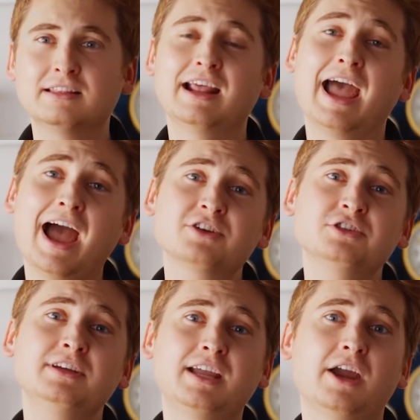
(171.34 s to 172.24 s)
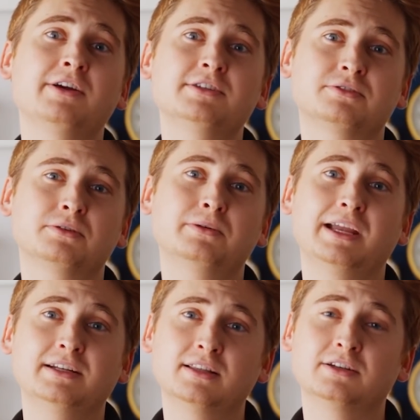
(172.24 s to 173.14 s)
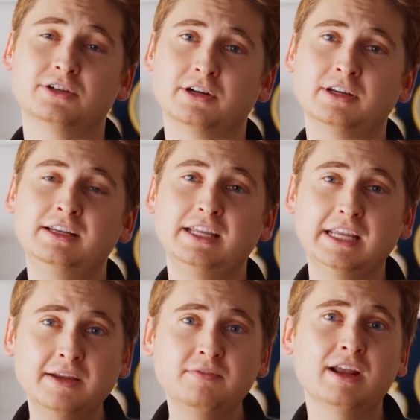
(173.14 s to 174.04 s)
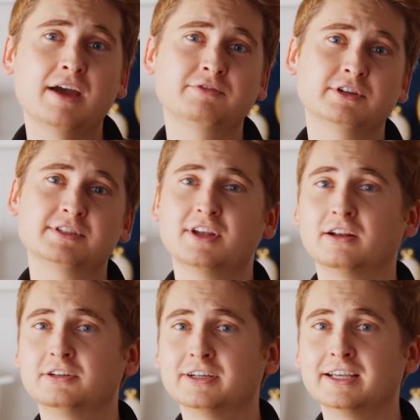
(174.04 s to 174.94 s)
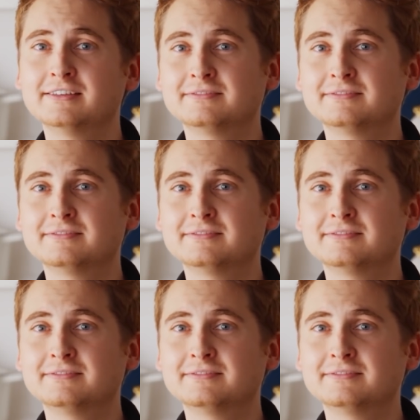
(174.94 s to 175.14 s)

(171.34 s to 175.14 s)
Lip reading: that actually carries through into the turkey even after it's done cooking.